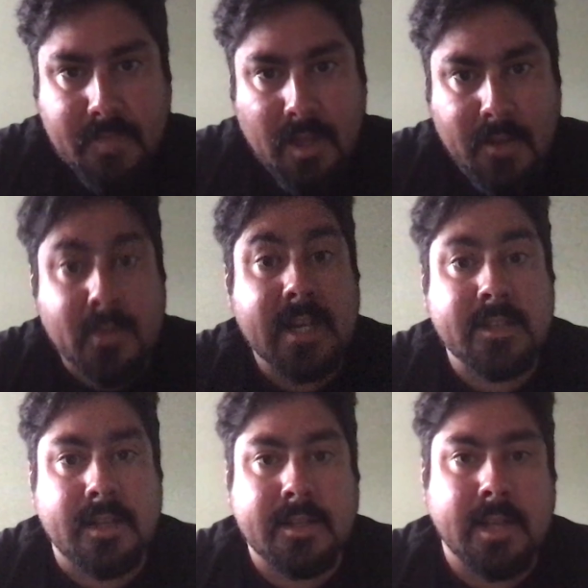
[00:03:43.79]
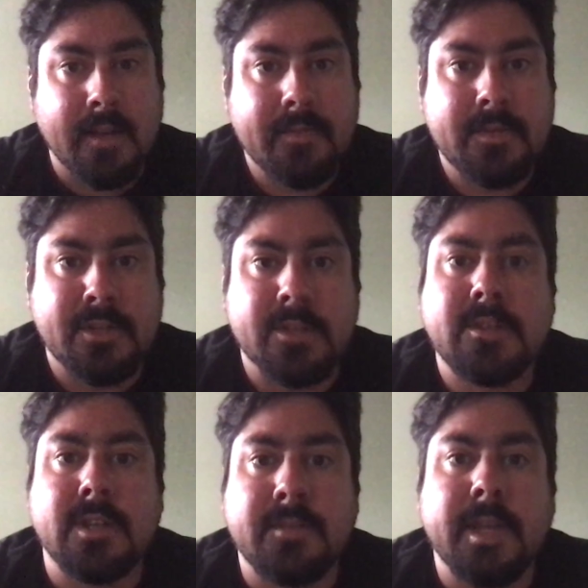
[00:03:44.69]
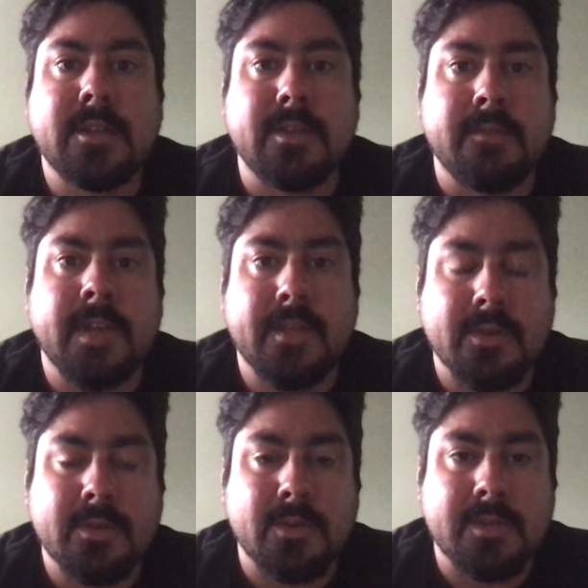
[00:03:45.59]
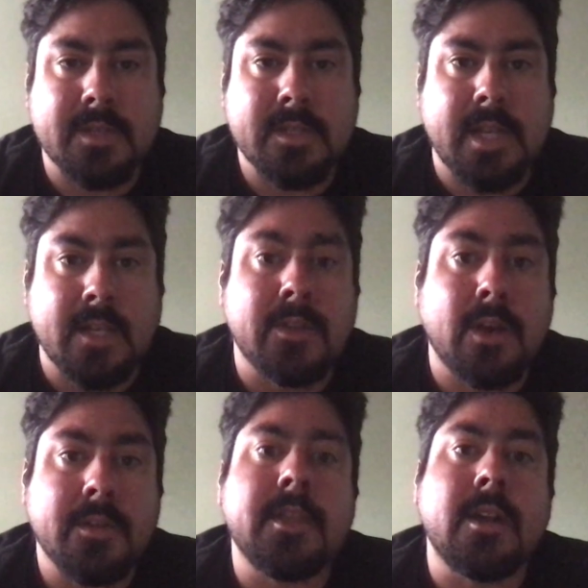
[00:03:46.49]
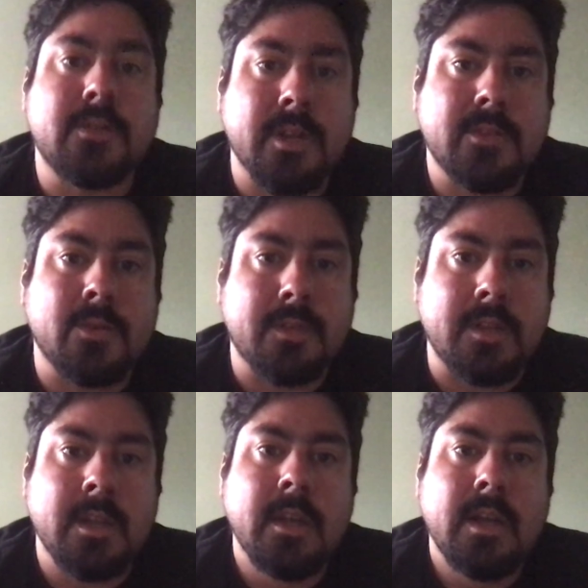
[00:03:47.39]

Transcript: the Renaissance stuff, just so you can make sure you vet those sources and you know that they are trustworthy